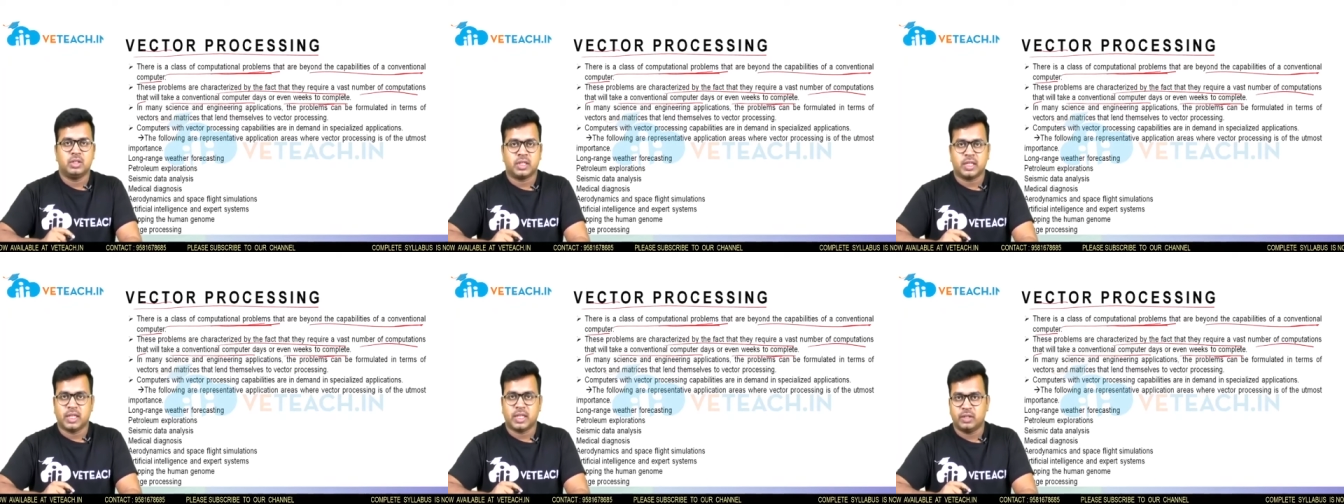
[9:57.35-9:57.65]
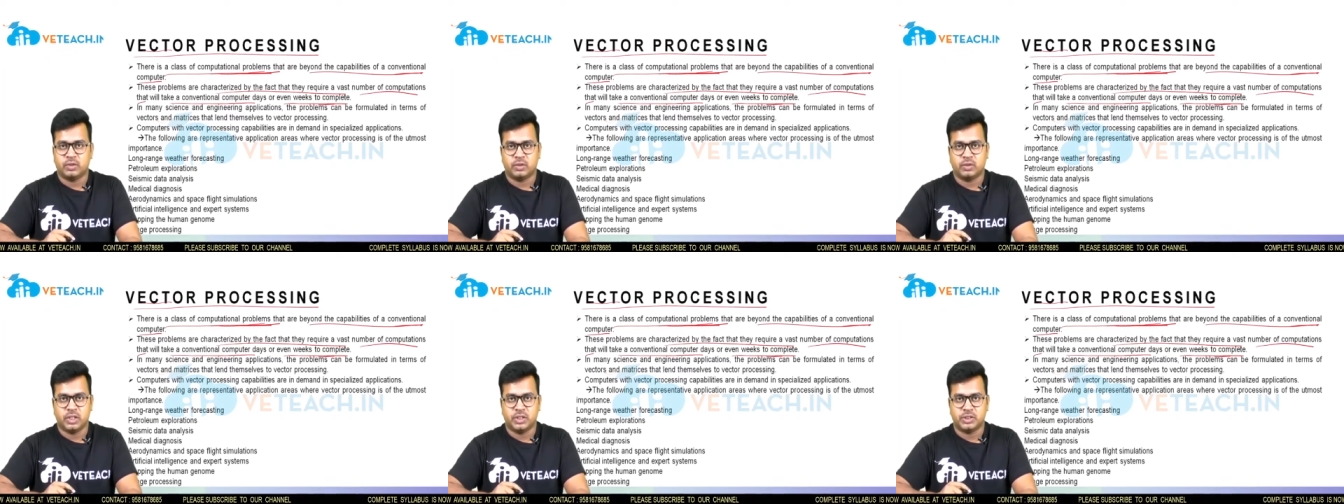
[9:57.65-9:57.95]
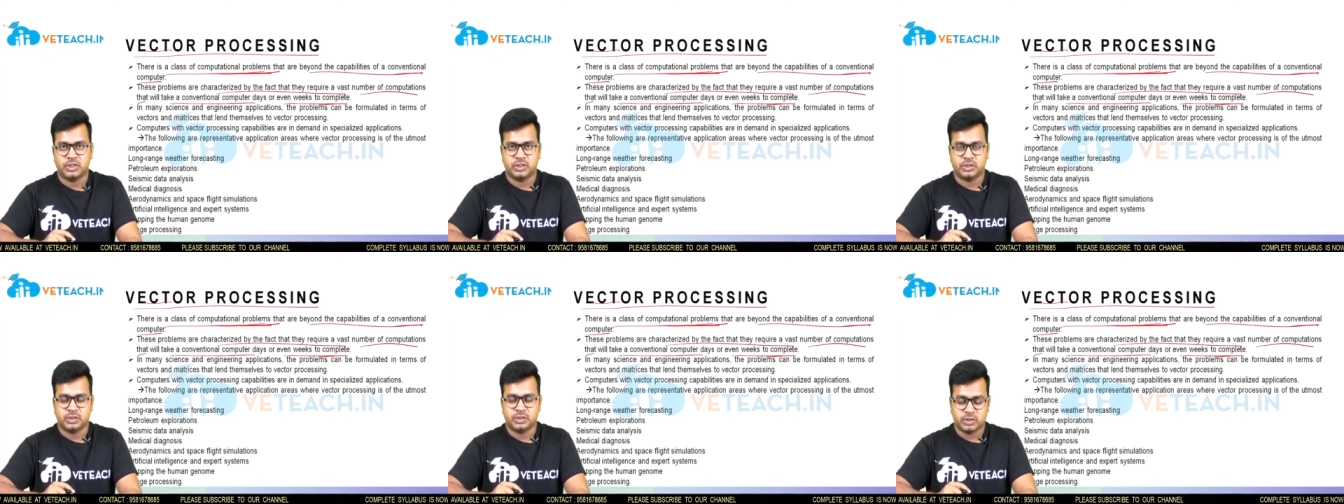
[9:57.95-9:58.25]

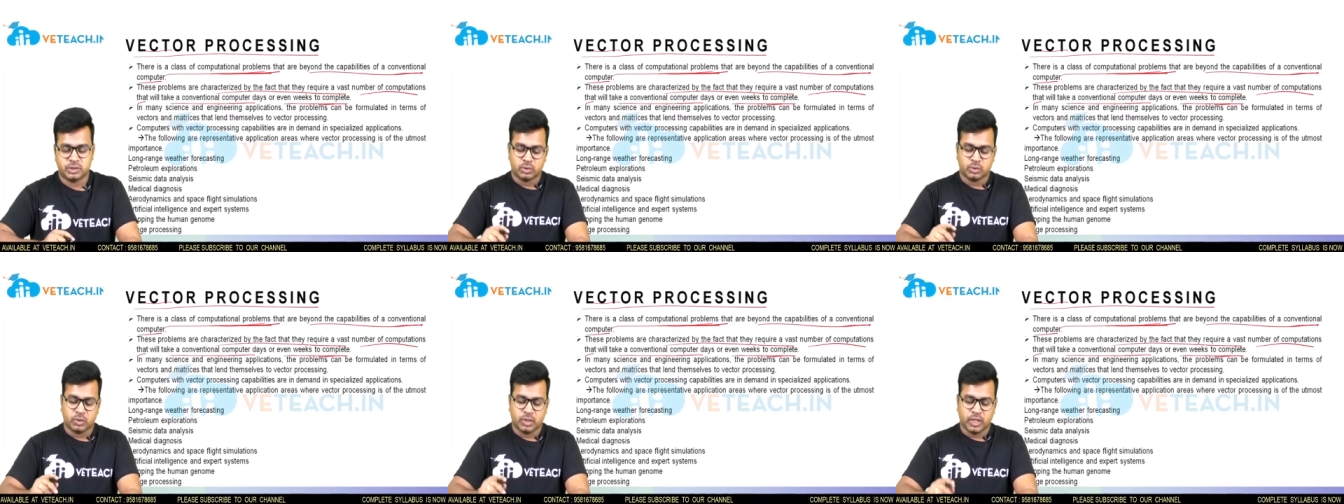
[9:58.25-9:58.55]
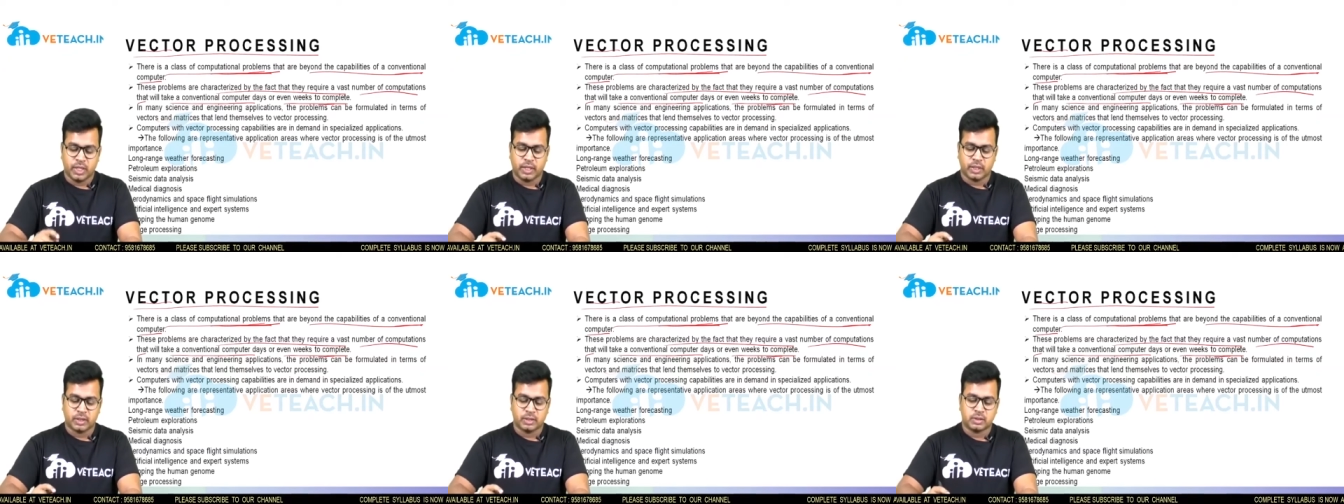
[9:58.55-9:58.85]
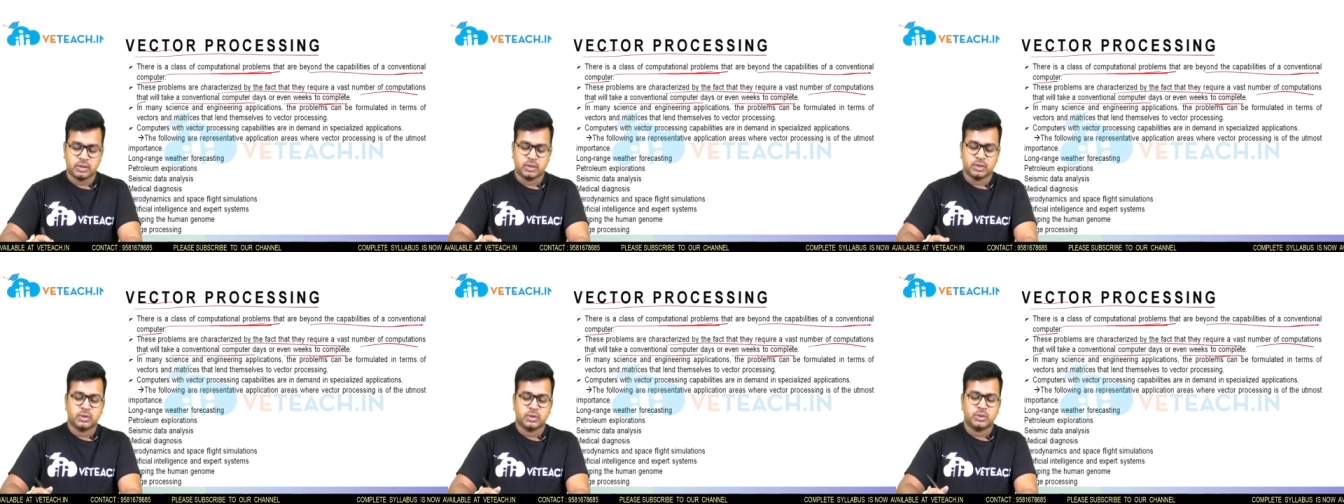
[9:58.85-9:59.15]
calculations. So right.
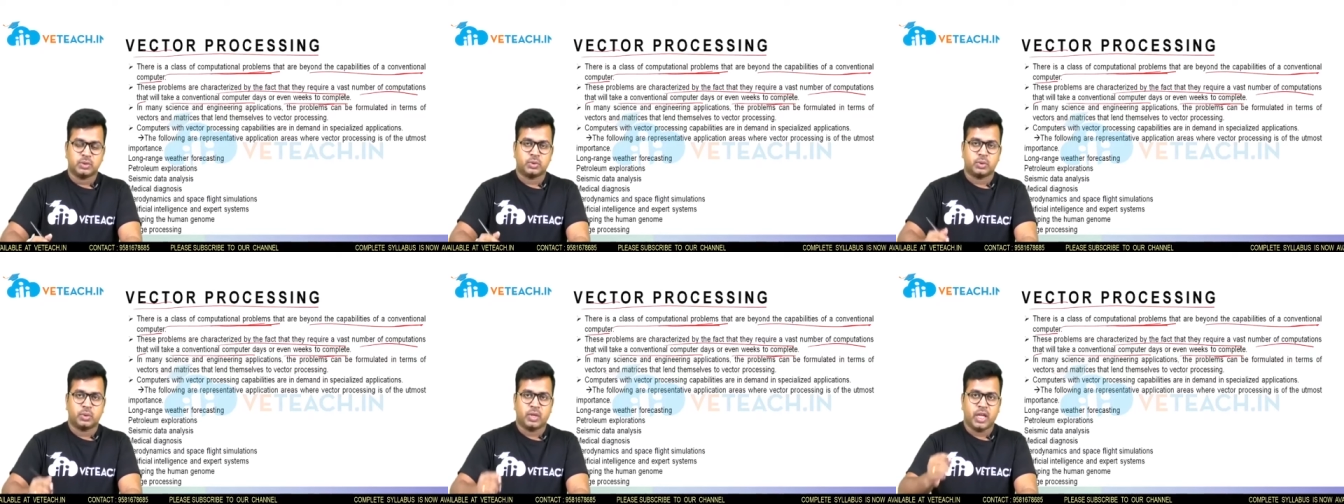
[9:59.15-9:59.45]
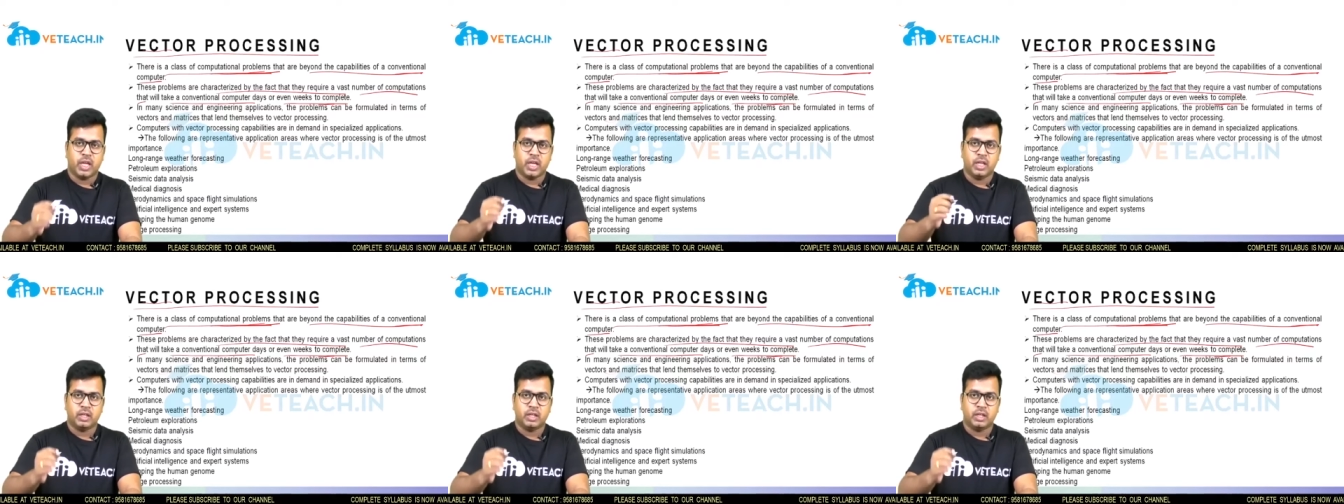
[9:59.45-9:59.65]
So